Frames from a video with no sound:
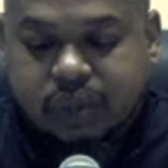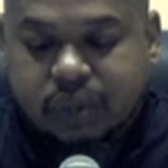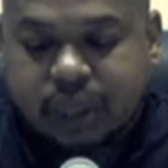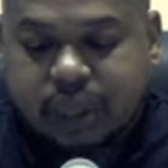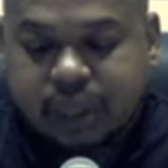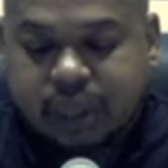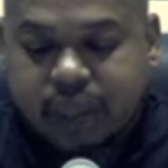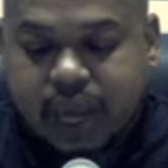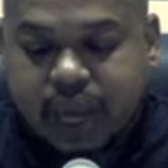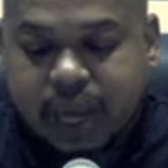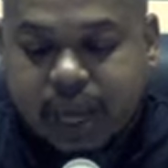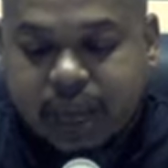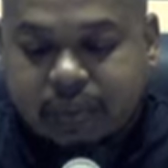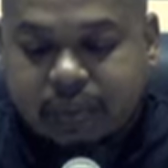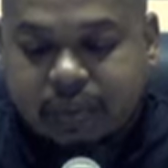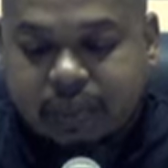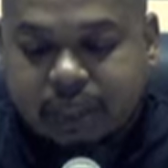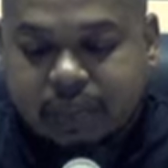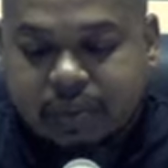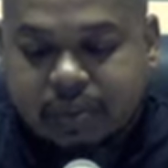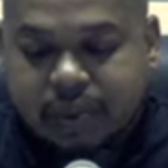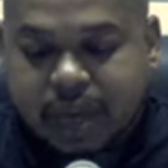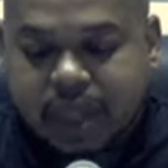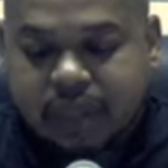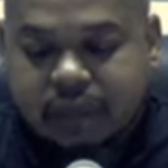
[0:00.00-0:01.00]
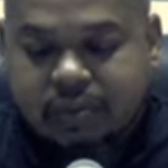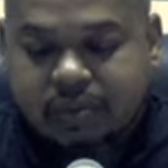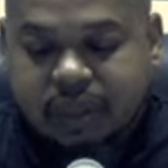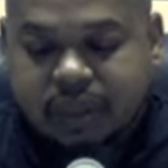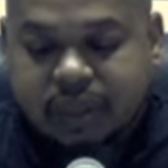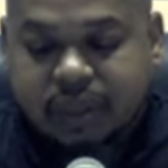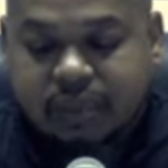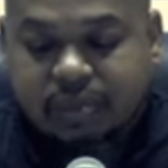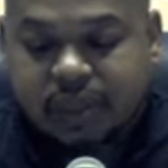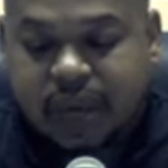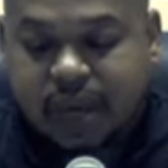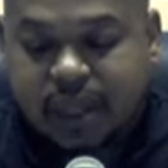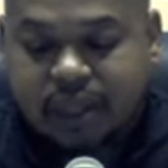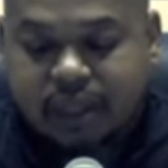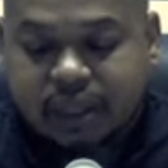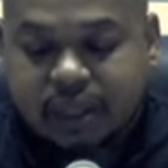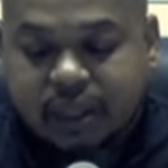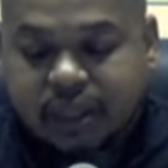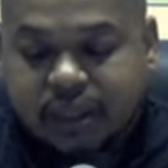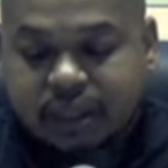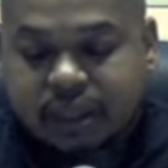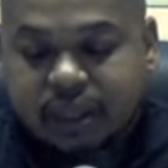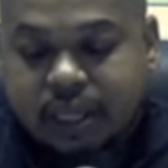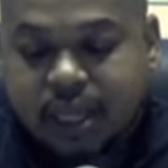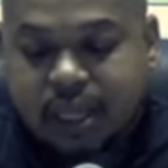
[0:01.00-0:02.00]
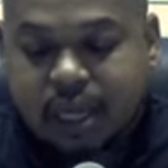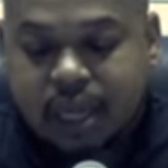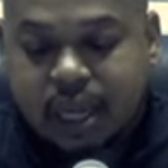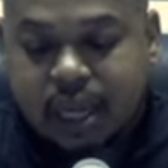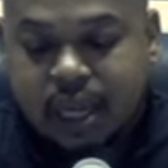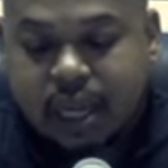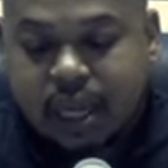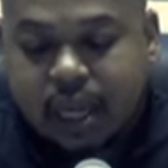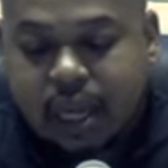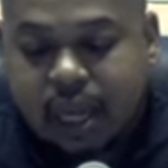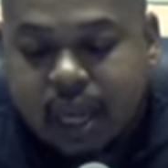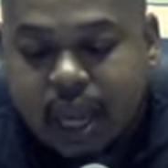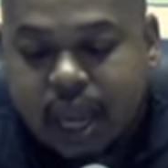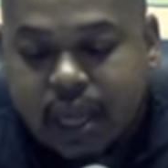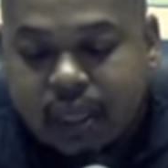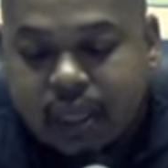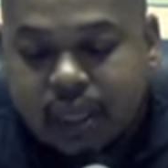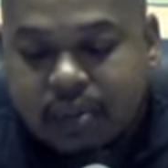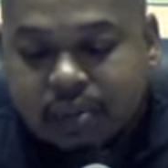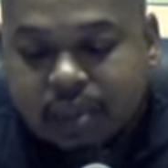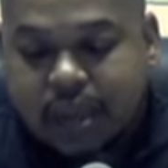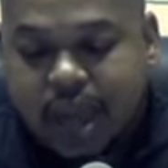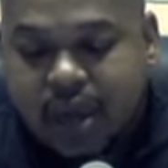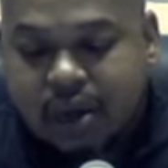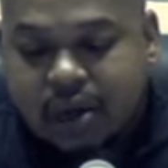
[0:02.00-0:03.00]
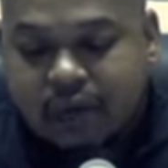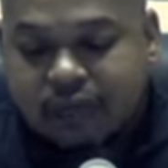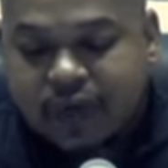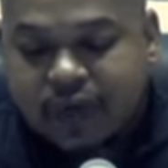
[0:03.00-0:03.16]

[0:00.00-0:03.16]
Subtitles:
and came to Bethage at the Mount of